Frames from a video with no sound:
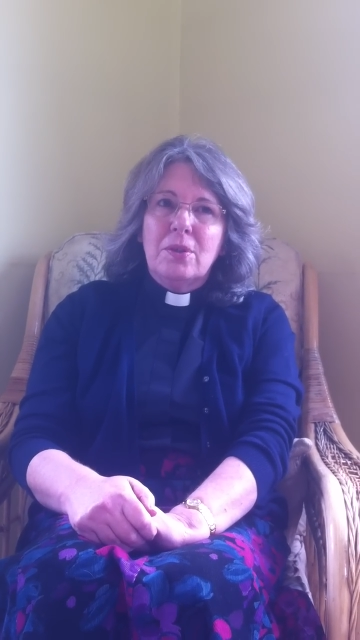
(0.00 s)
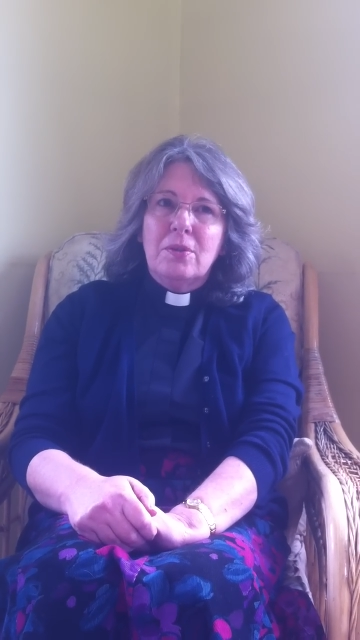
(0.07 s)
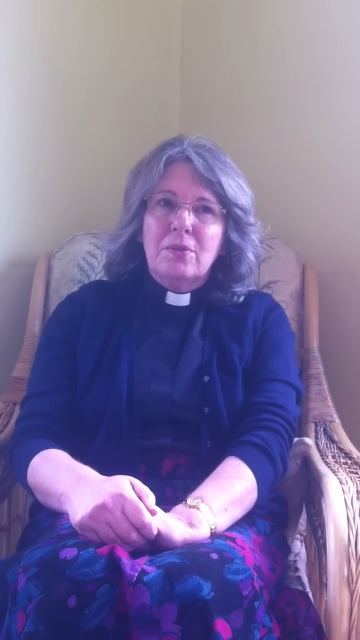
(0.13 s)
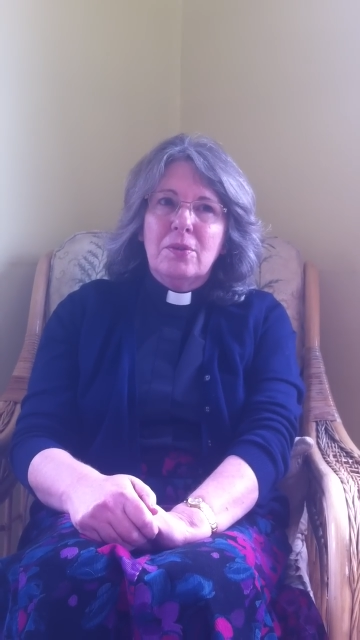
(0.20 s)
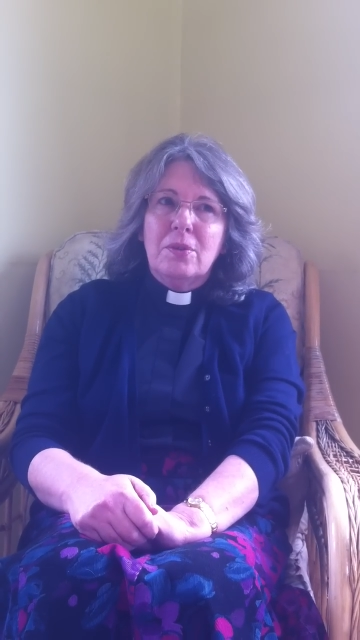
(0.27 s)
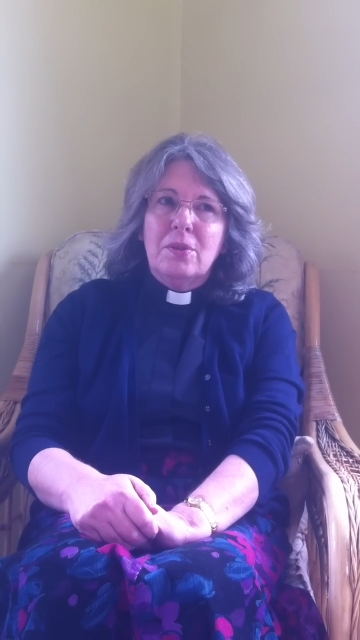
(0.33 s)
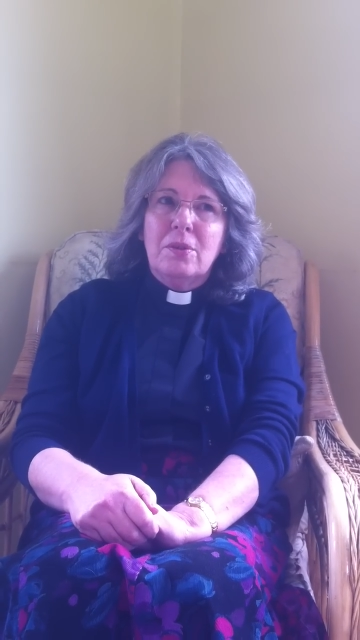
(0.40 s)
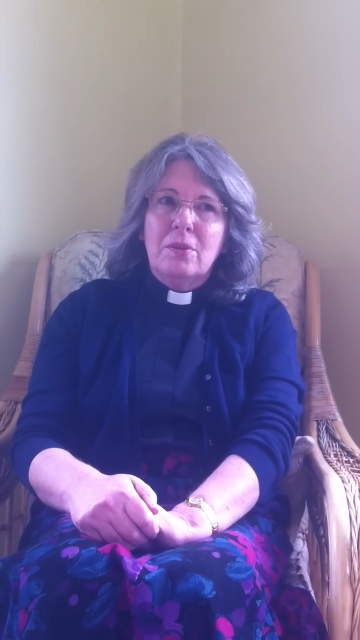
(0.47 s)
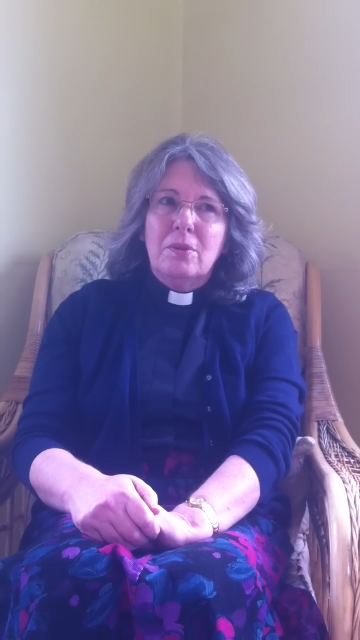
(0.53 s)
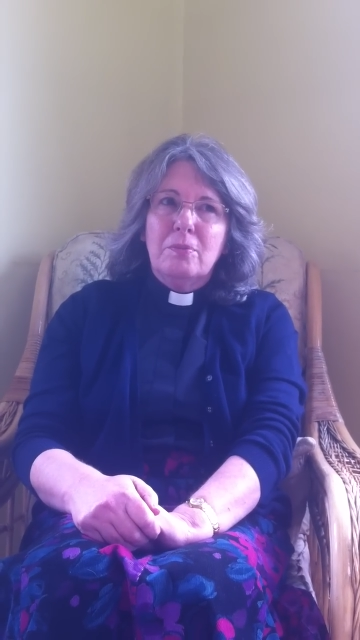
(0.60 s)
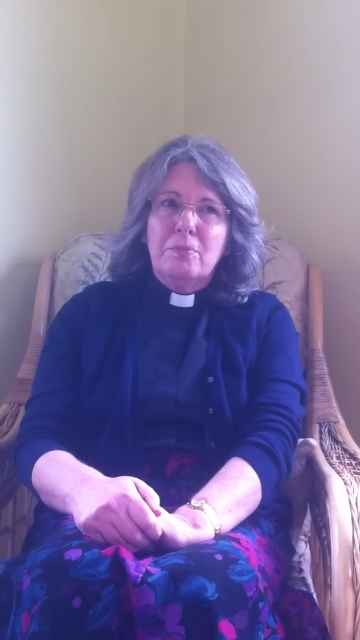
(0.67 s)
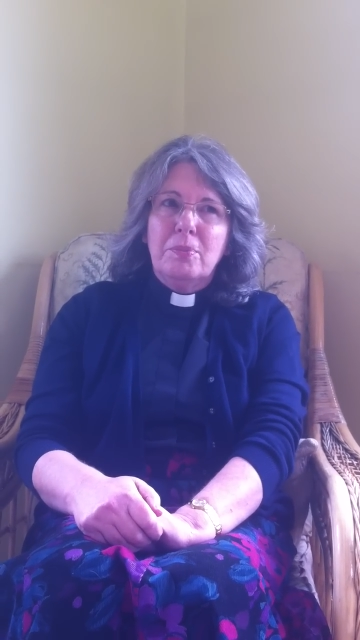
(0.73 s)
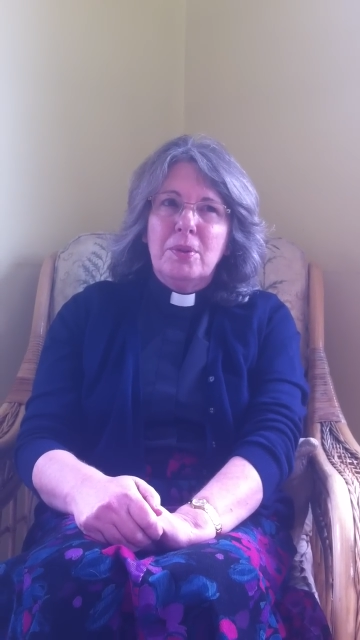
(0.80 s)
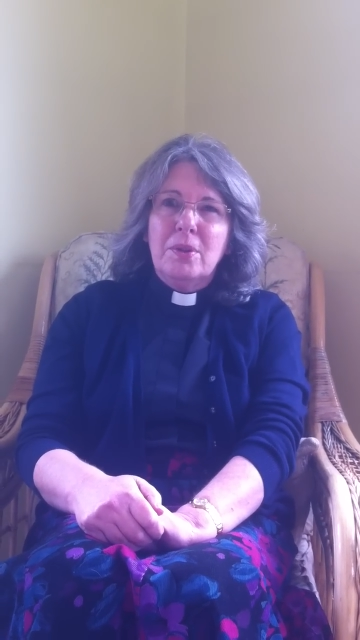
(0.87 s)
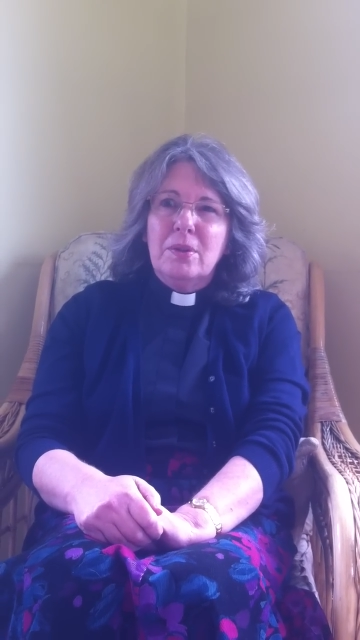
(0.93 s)
consider that
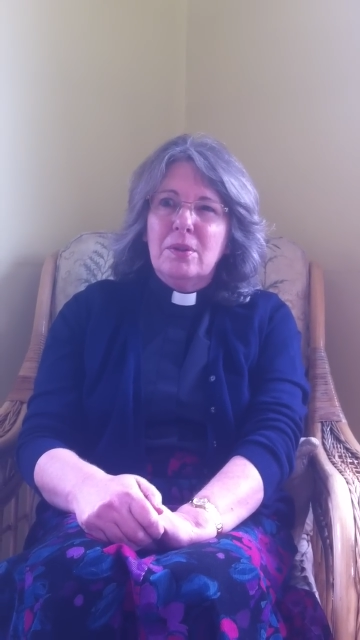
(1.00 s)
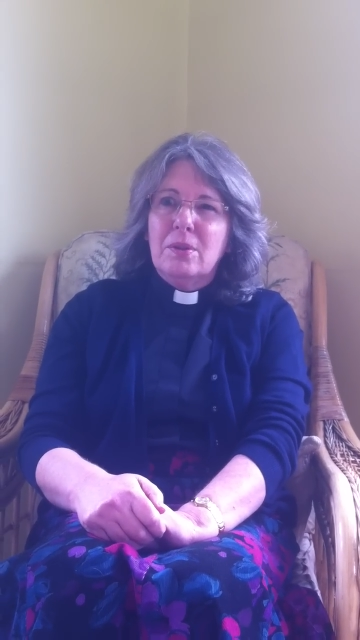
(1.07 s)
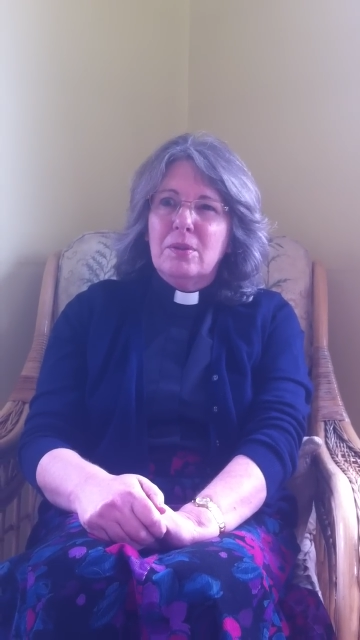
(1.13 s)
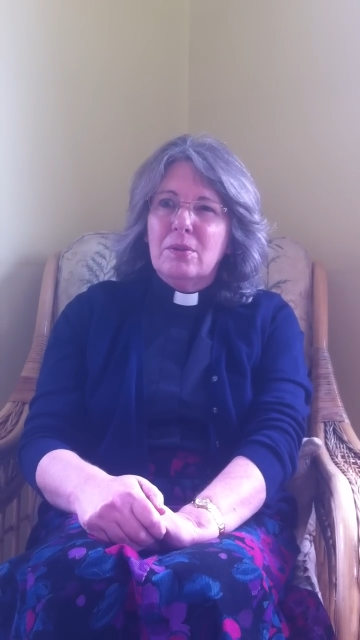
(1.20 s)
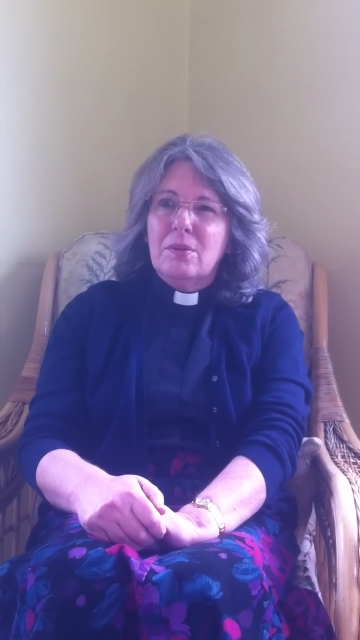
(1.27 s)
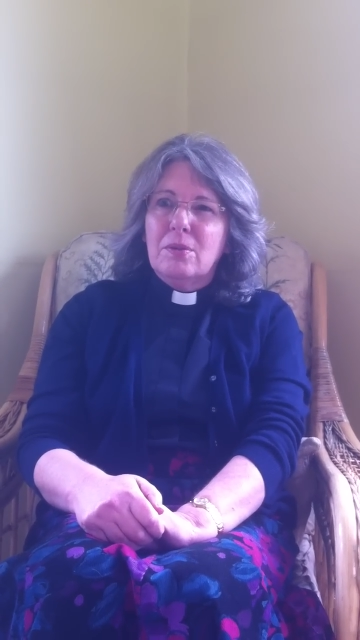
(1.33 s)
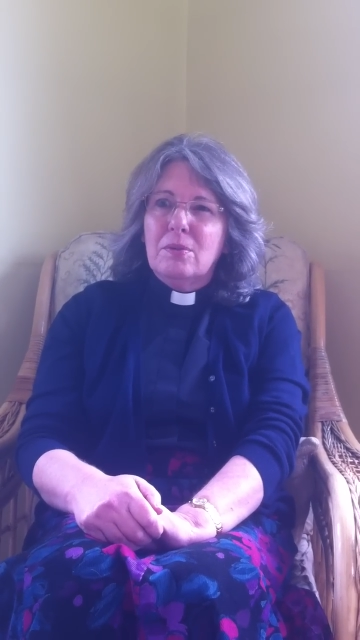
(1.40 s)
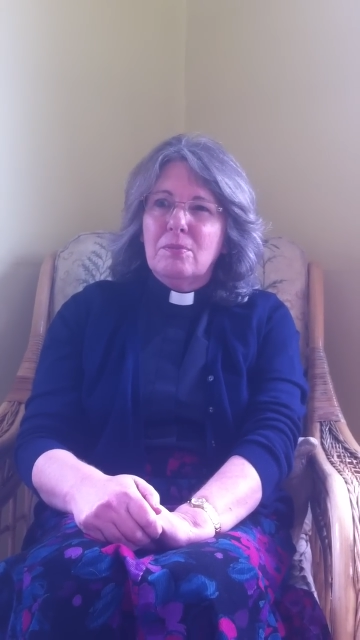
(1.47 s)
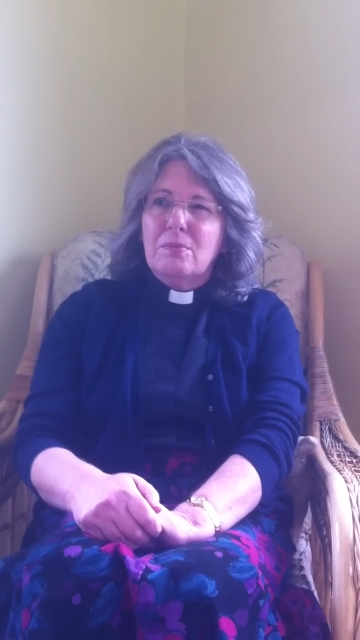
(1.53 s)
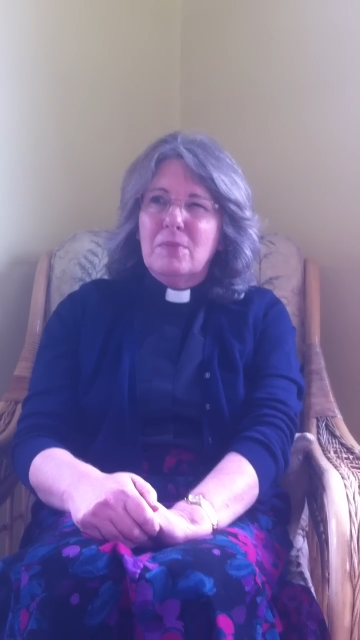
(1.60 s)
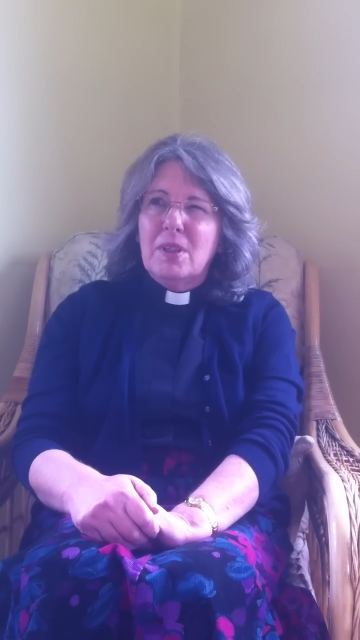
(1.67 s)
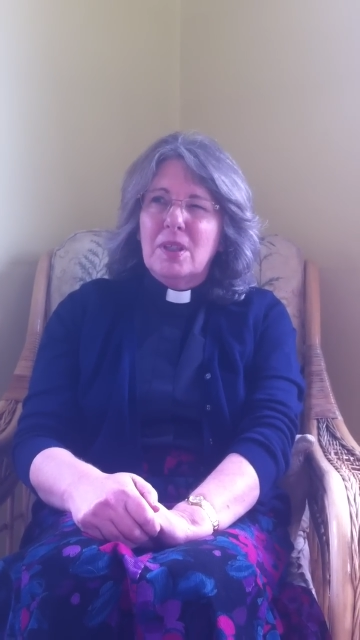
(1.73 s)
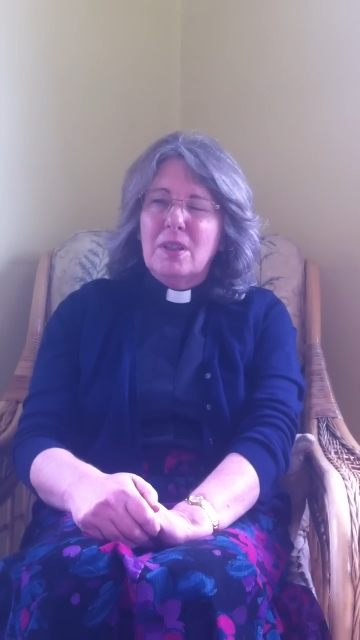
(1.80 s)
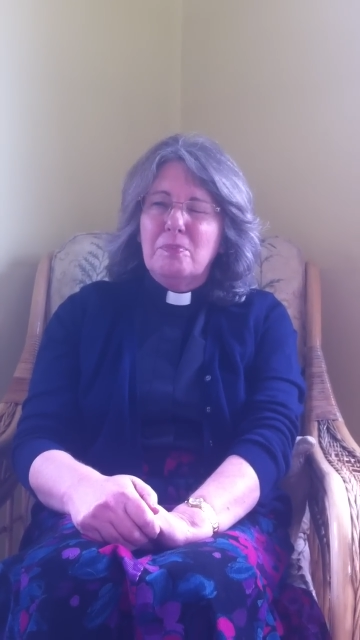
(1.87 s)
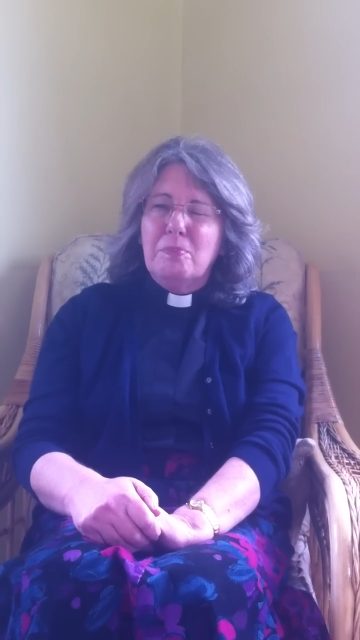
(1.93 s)

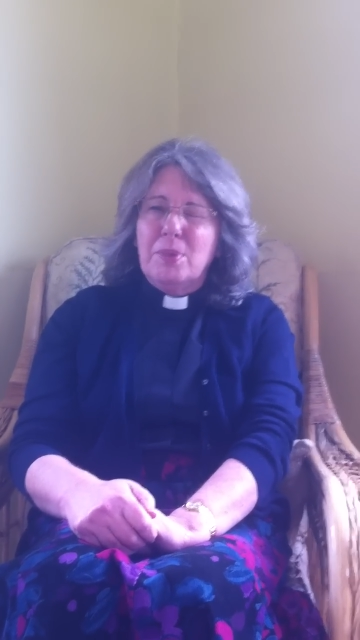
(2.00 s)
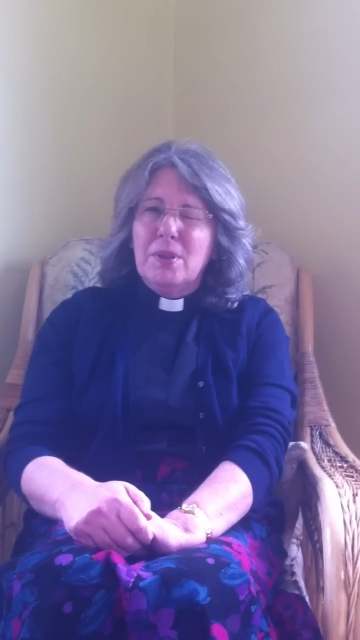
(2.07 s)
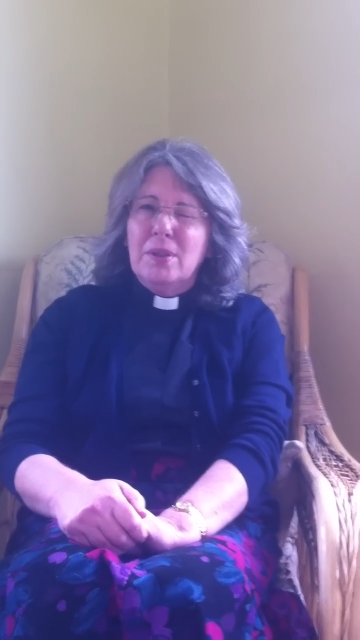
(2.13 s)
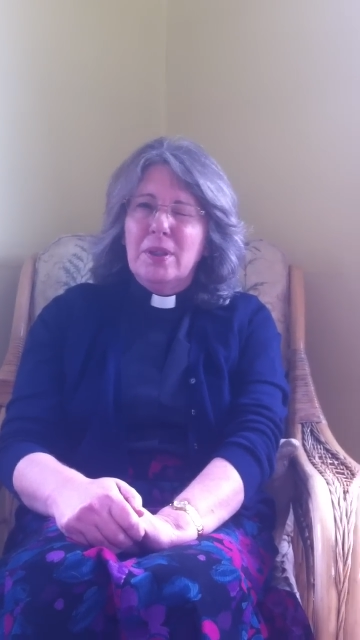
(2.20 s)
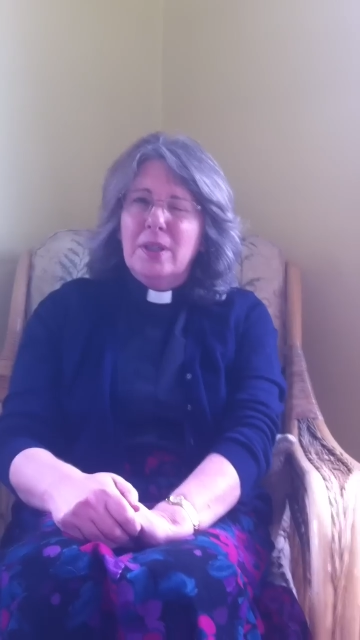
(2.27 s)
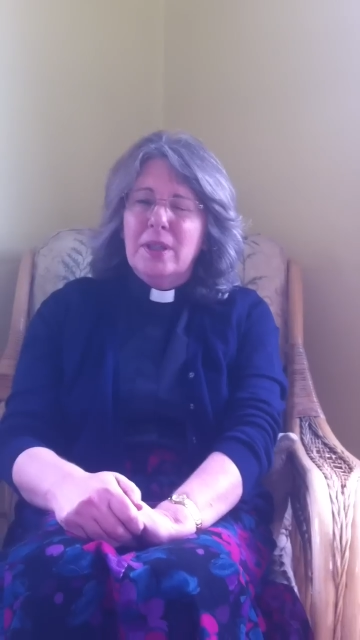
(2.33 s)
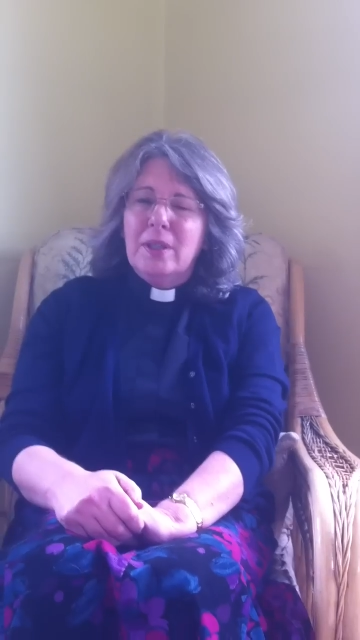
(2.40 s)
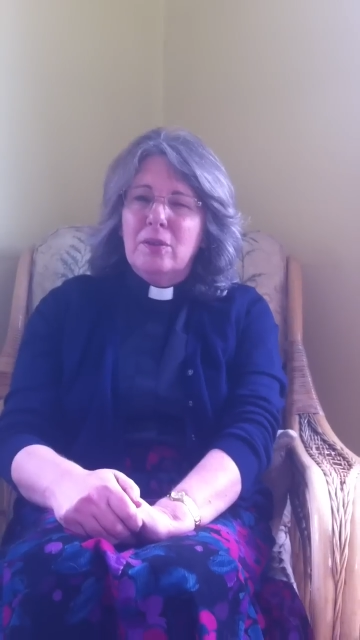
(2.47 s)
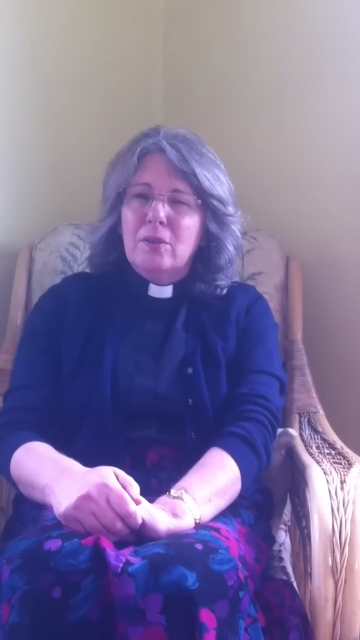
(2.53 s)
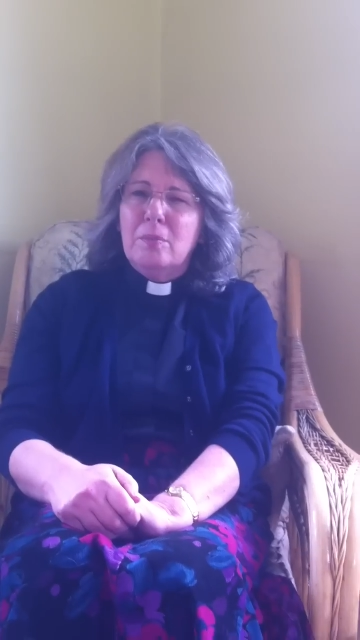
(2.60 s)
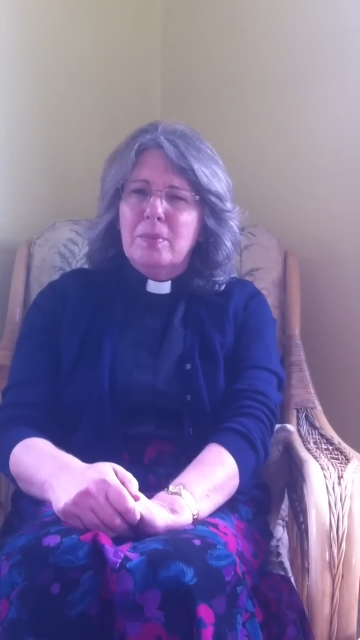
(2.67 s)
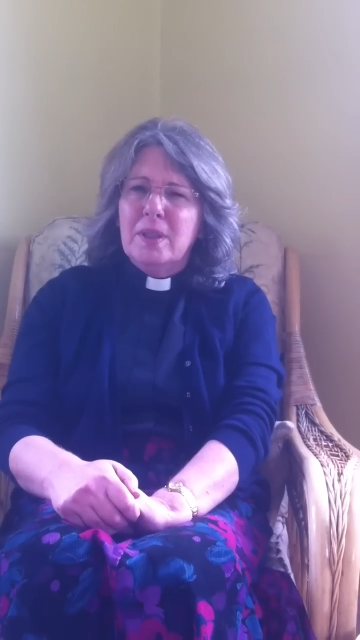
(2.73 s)
the punk era